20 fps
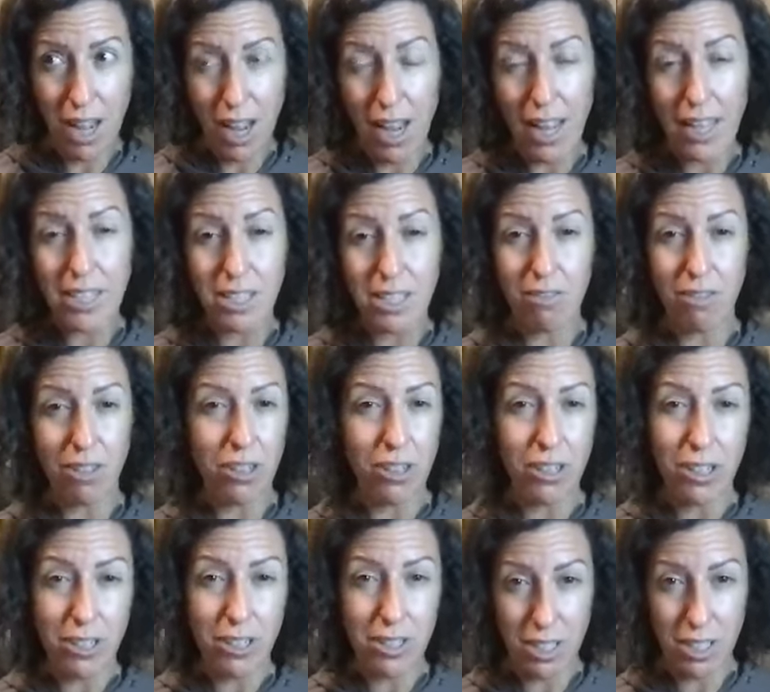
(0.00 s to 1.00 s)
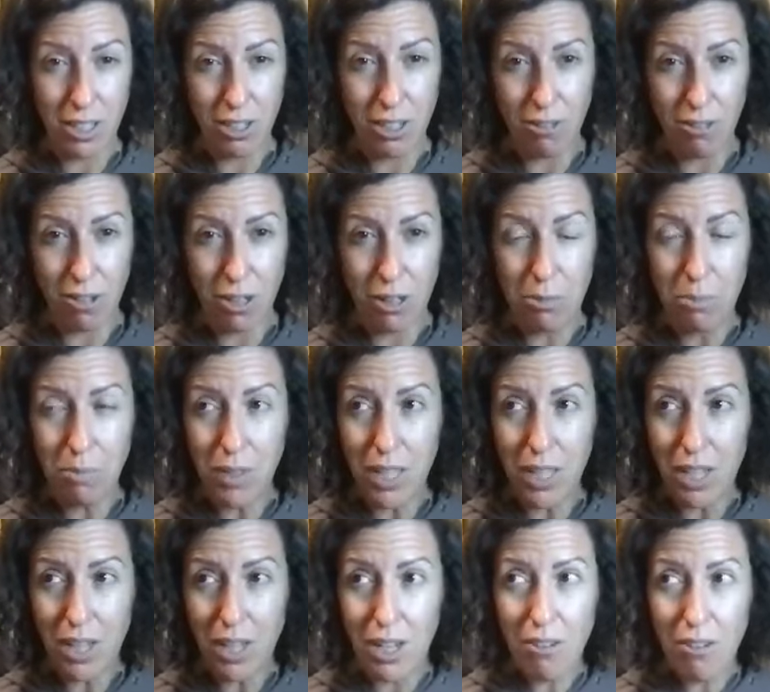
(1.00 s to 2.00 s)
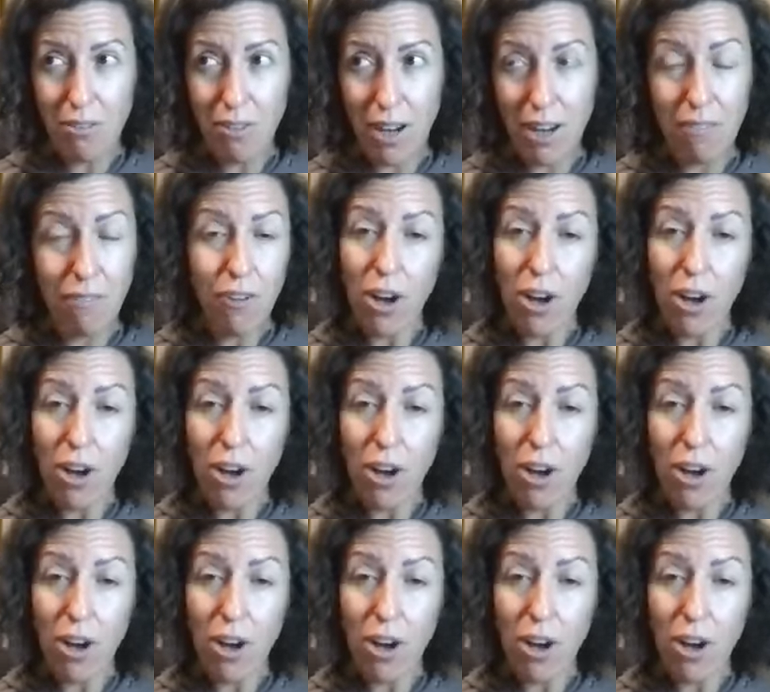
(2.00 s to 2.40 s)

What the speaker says: kinds of learners in your room, right?